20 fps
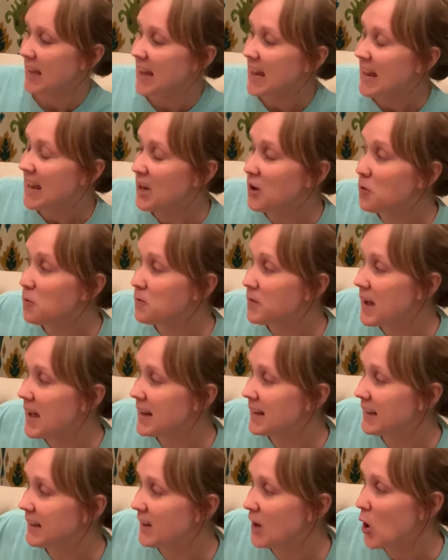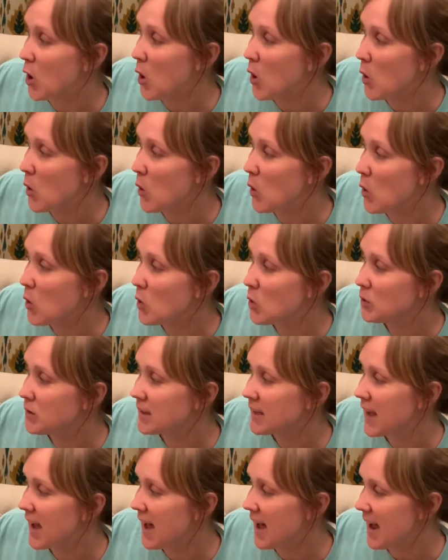He'll find an old
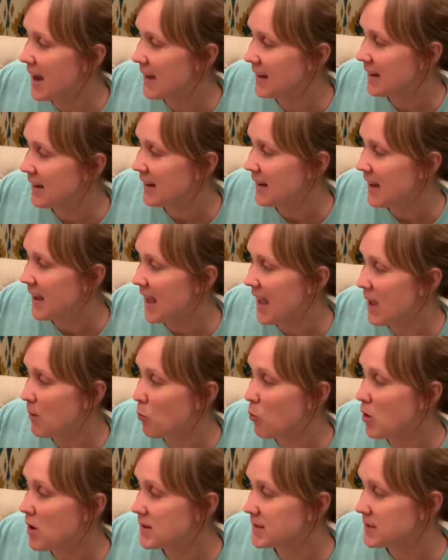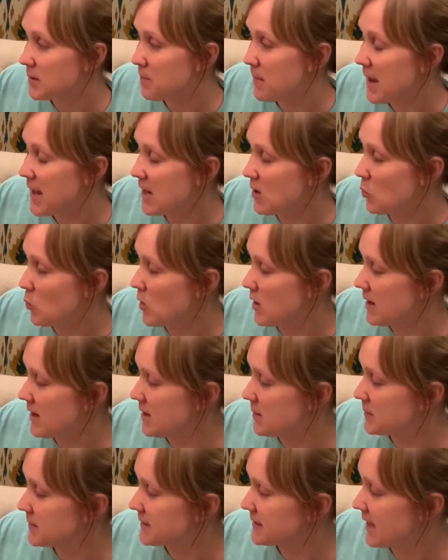kite and want to make one
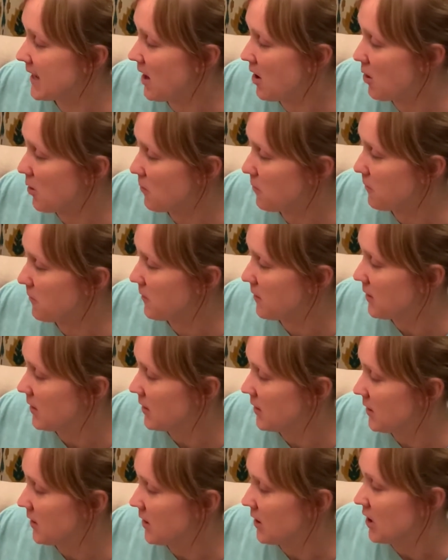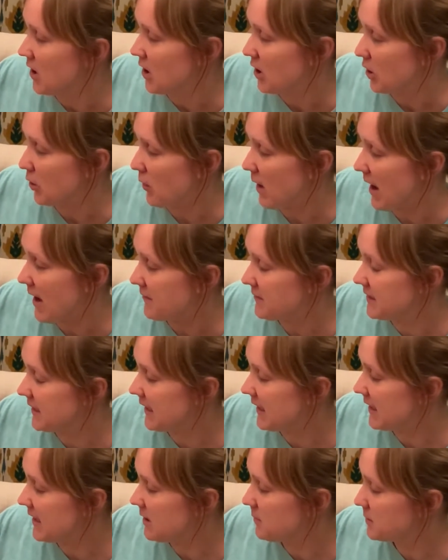himself. You'll have to
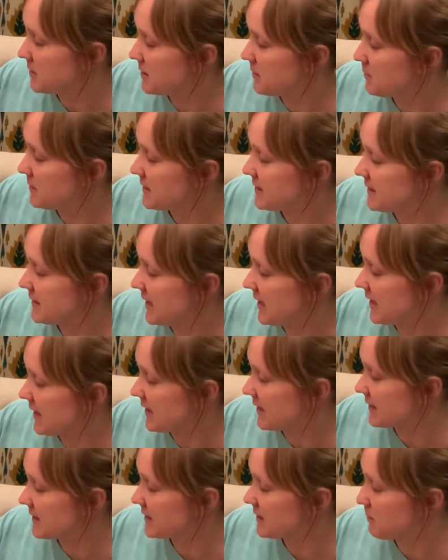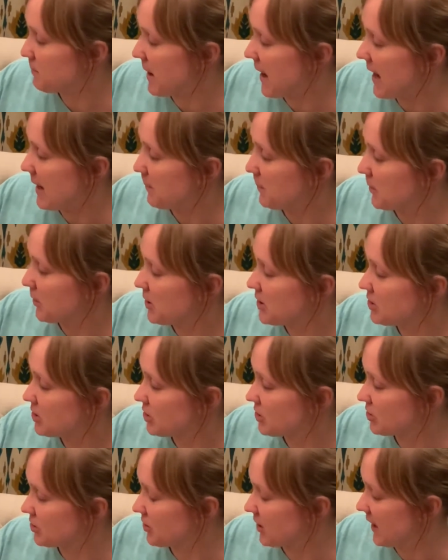get him some sticks, paper, and
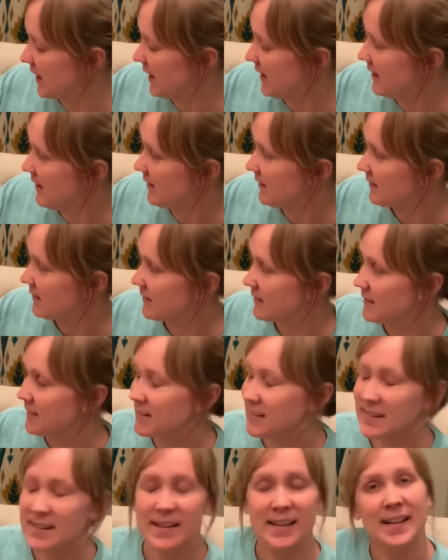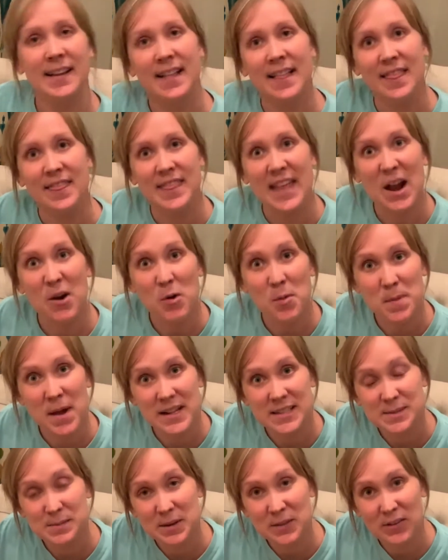string. That
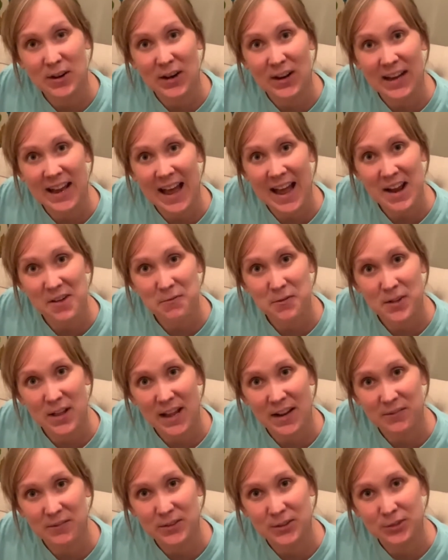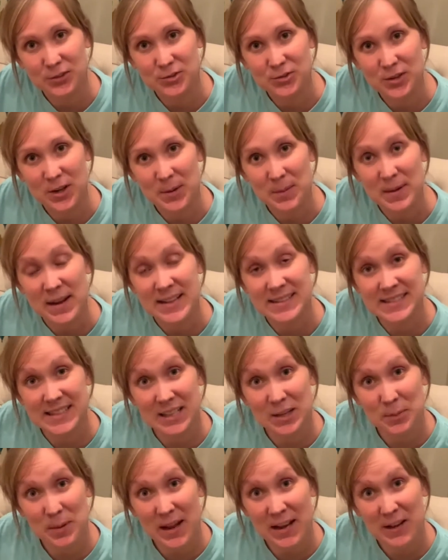reminds me of our kite flying field trip. Has
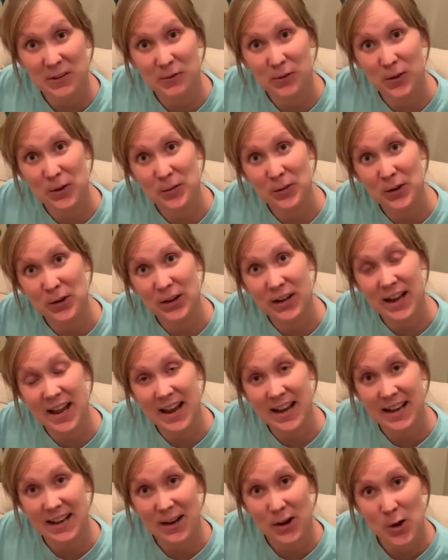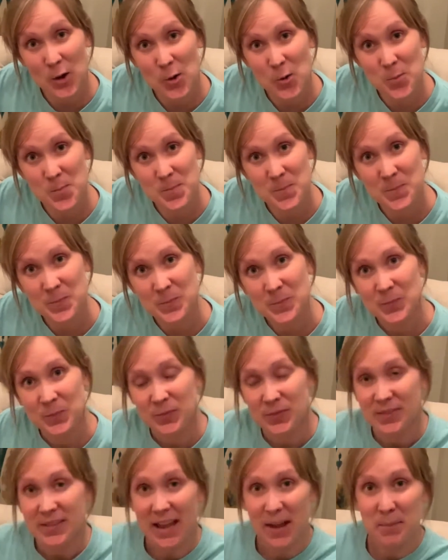anybody flown their kite at home?
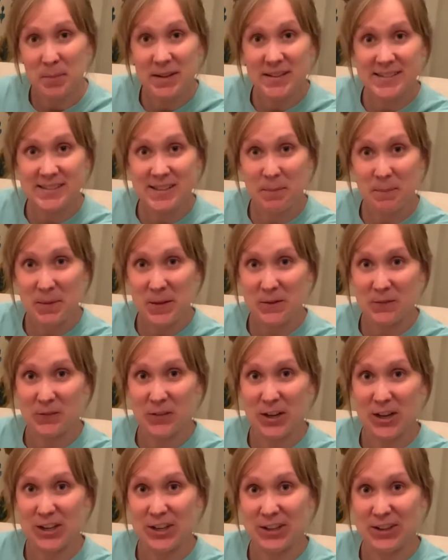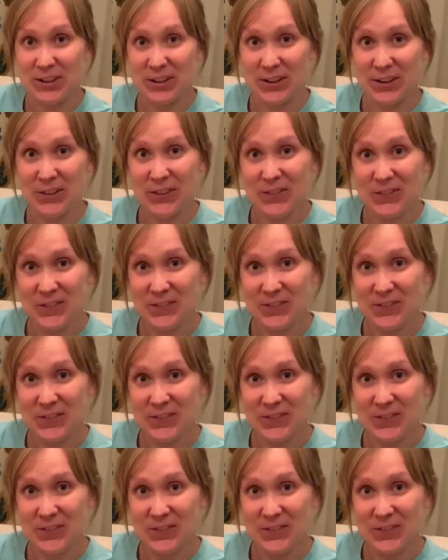That'd be something fun to do.